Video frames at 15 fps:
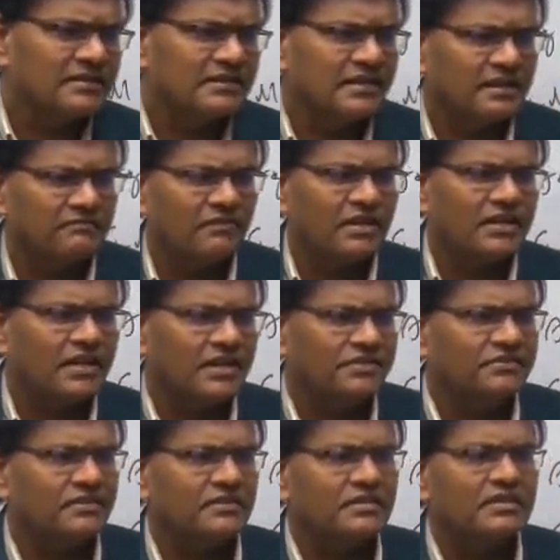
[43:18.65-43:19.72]
The water
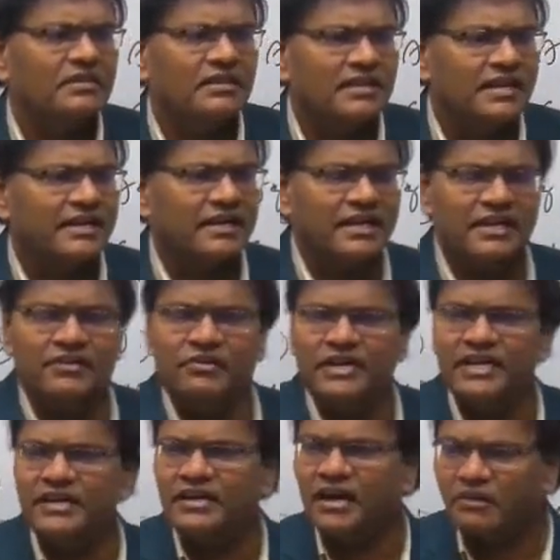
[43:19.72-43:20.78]
is literally
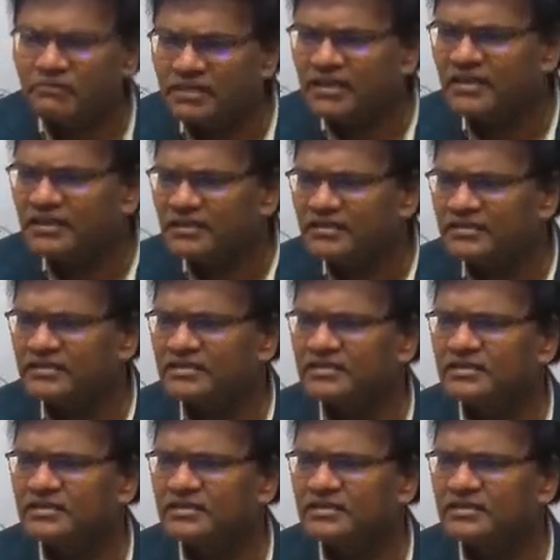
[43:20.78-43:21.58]
going down the